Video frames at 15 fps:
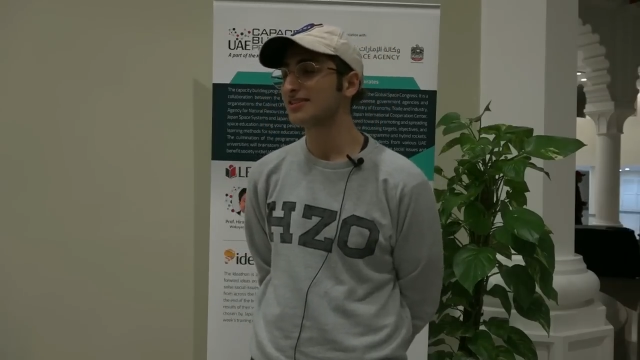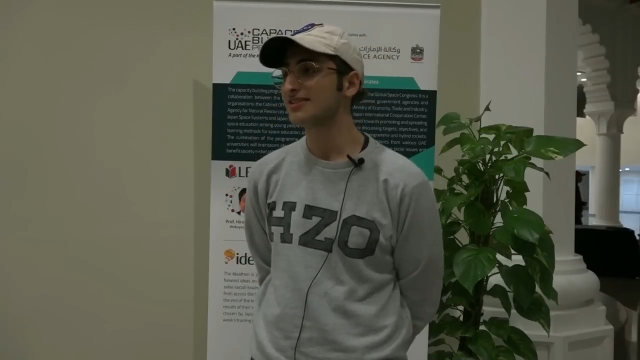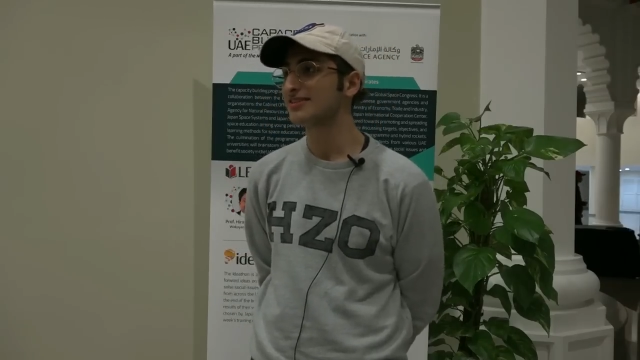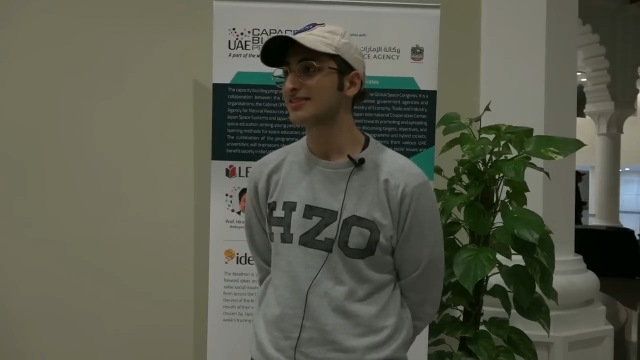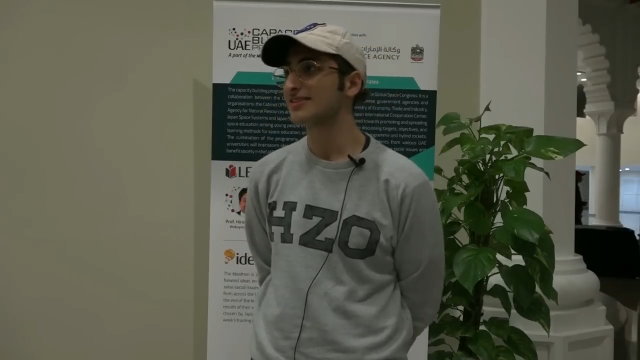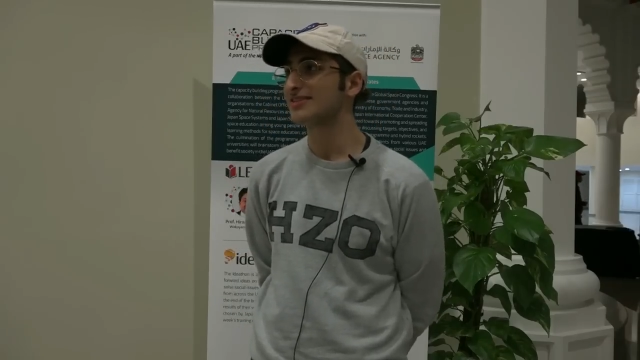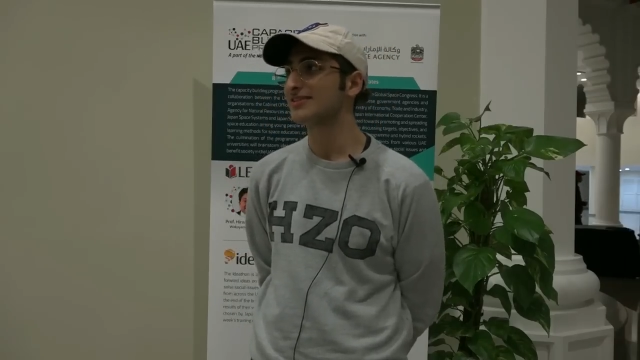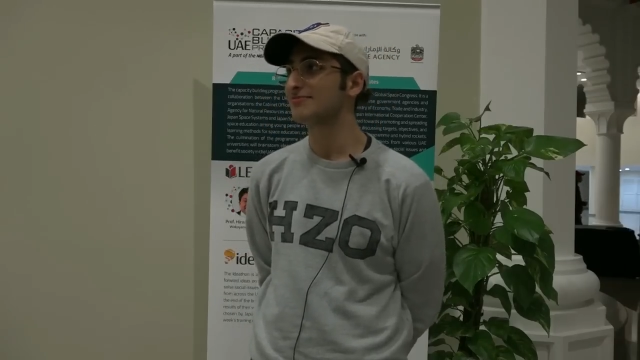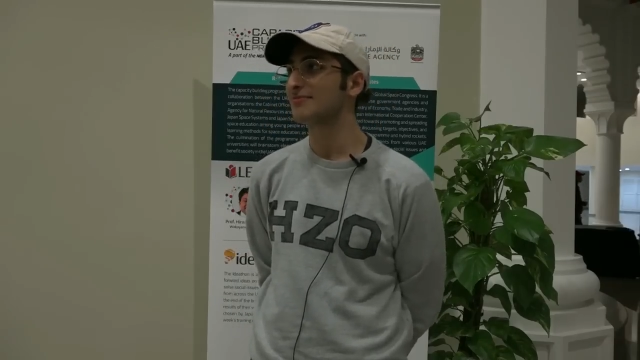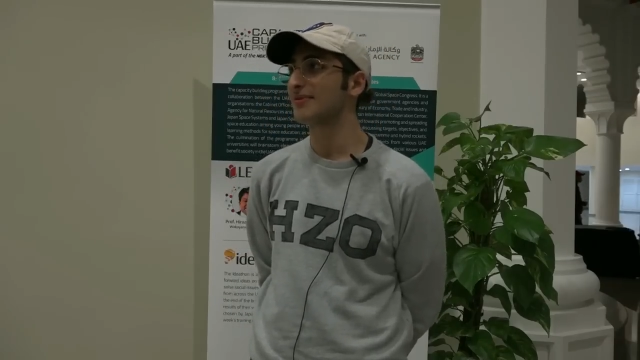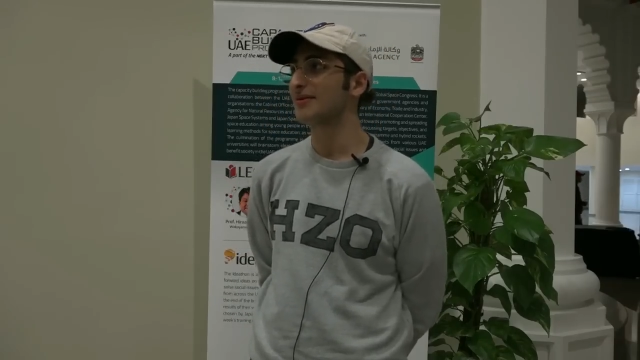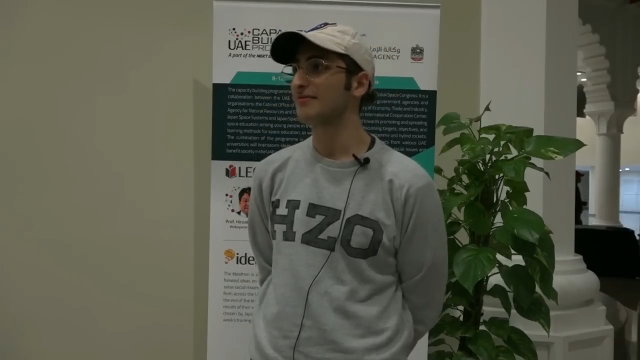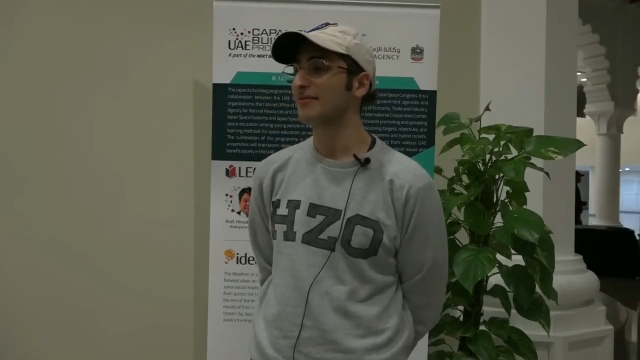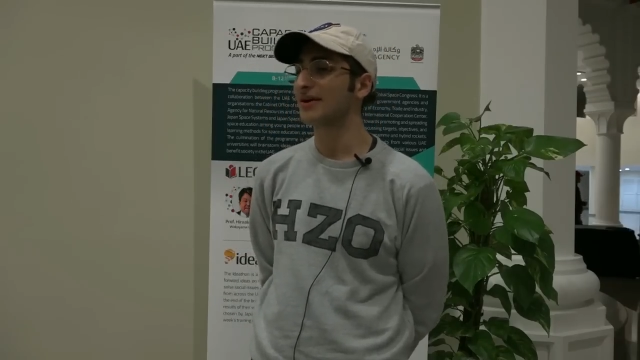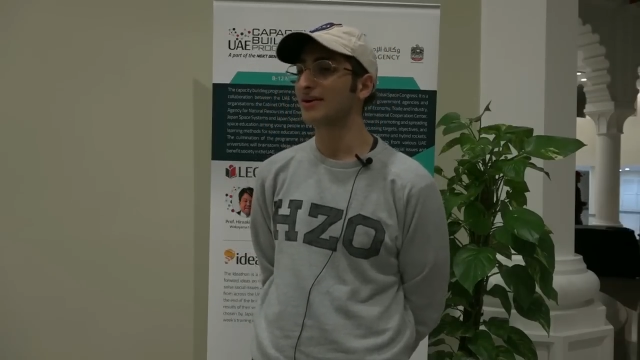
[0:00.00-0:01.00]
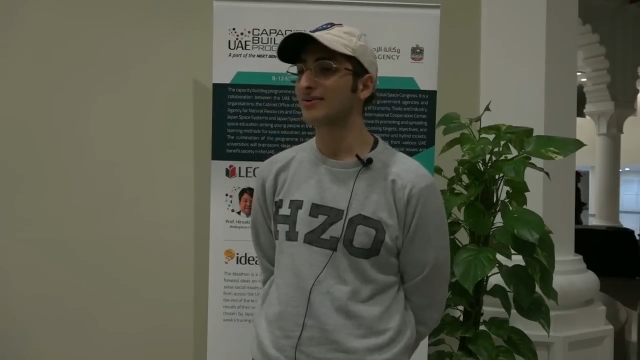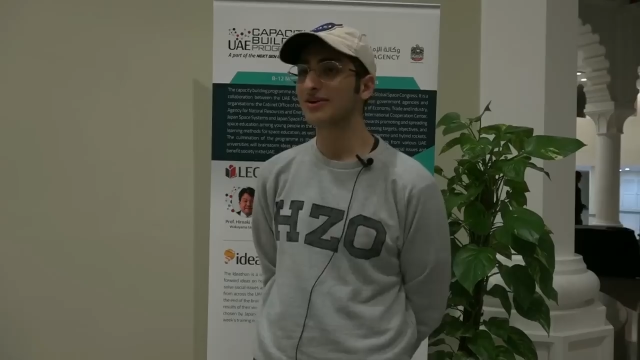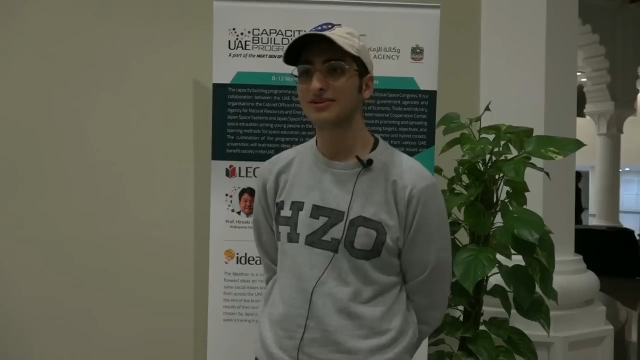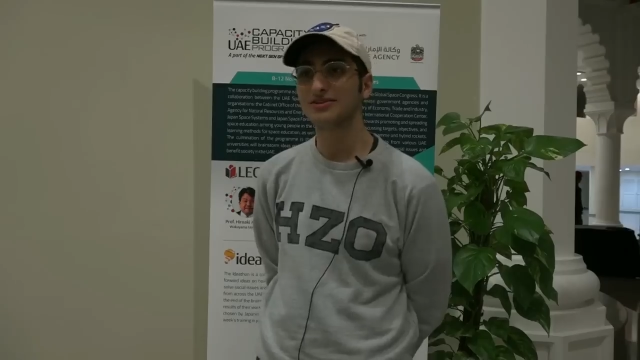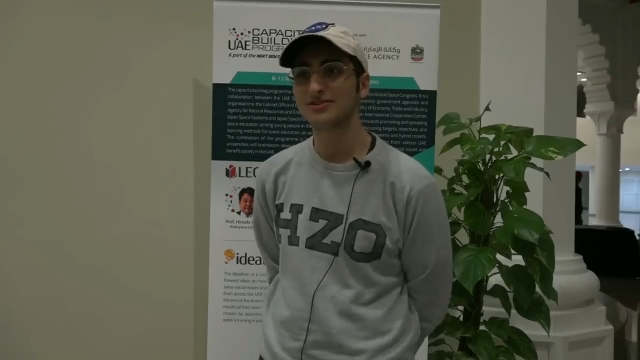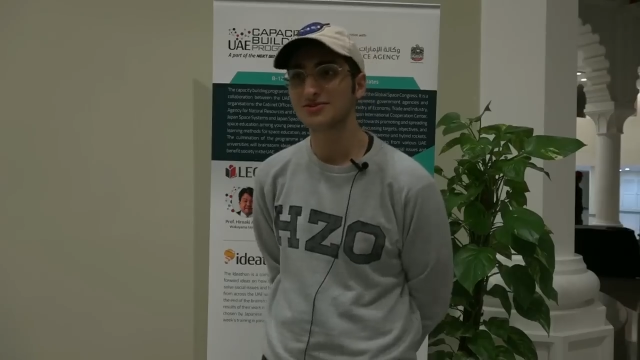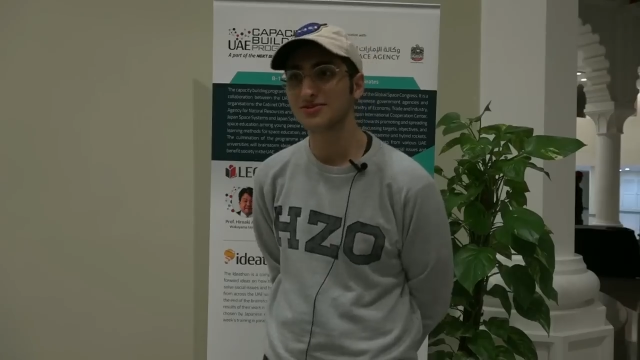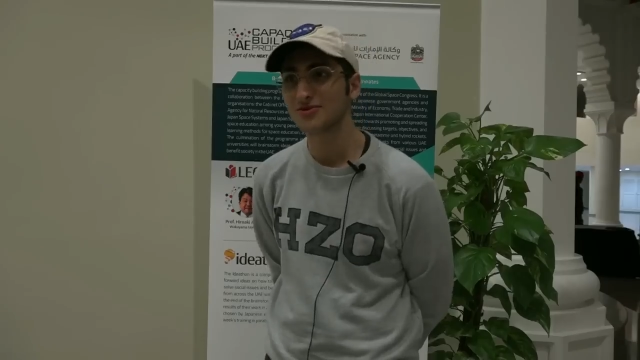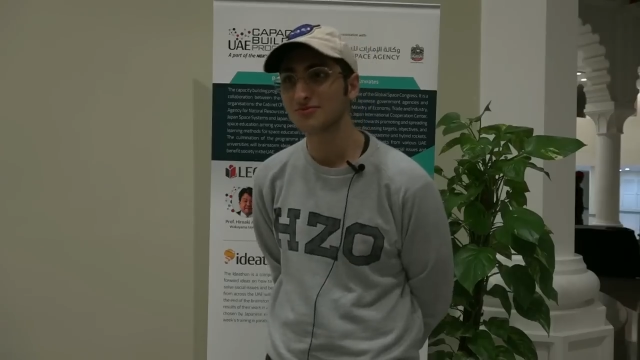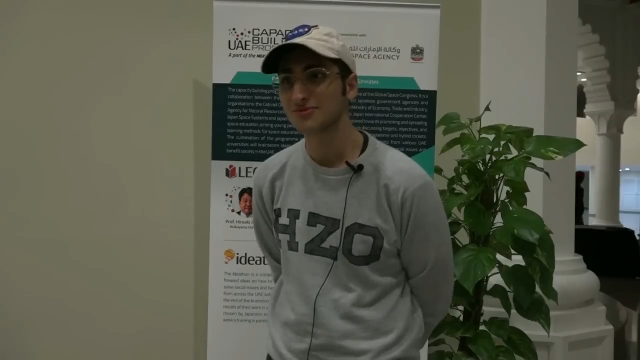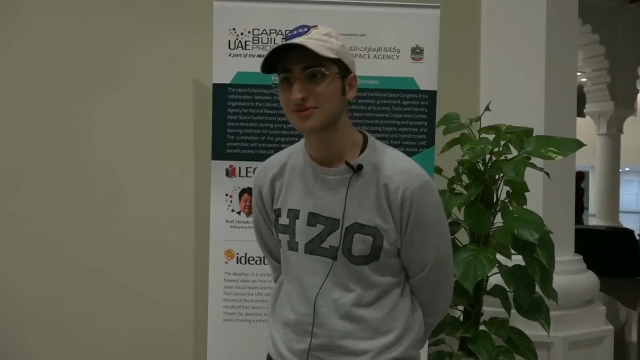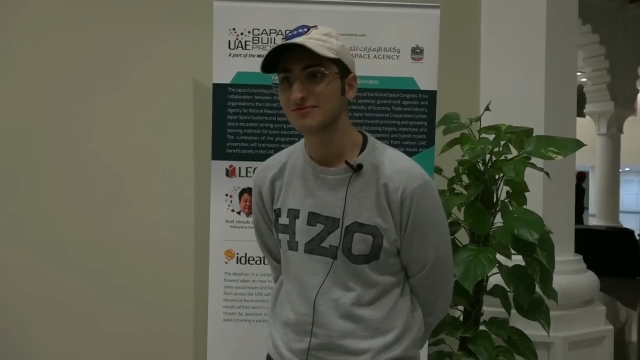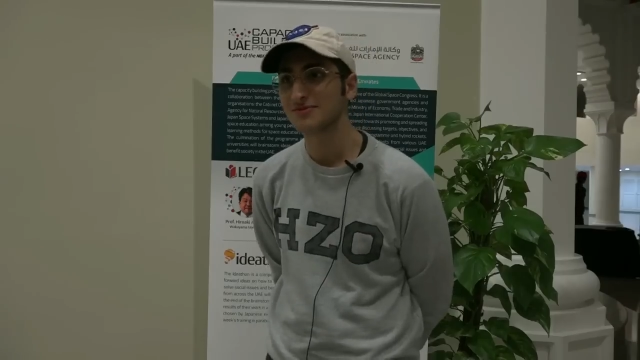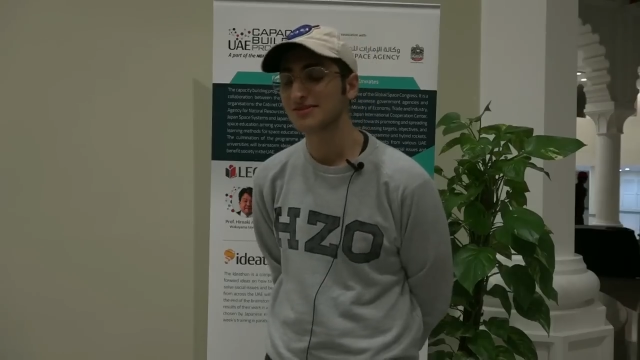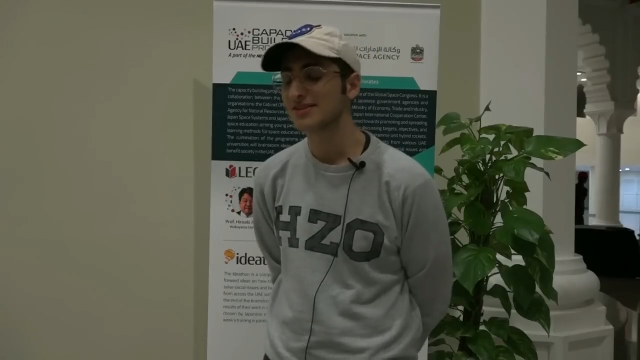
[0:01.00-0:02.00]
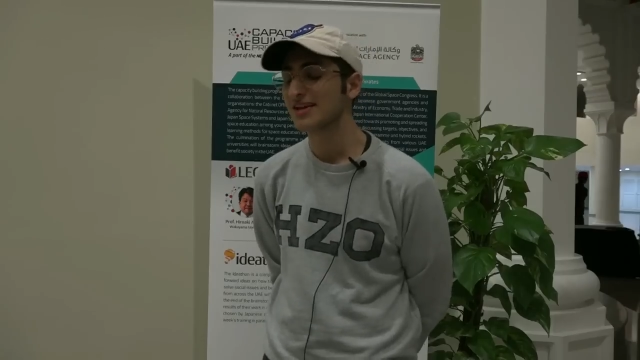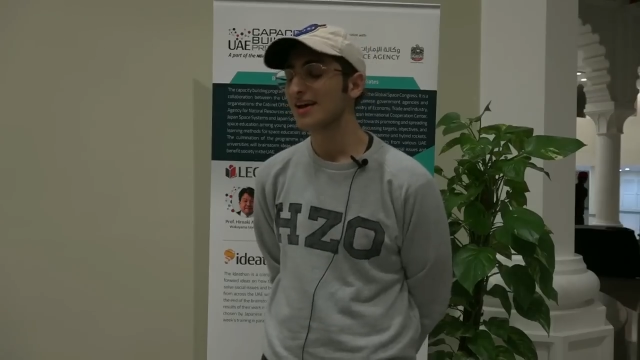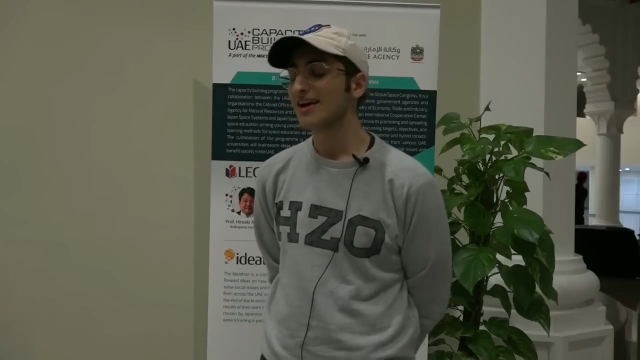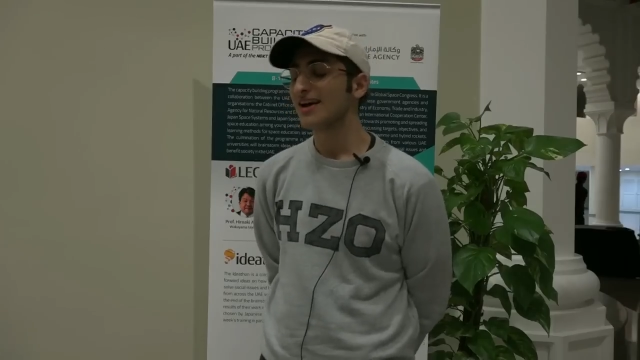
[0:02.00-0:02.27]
is my greatest hope in space.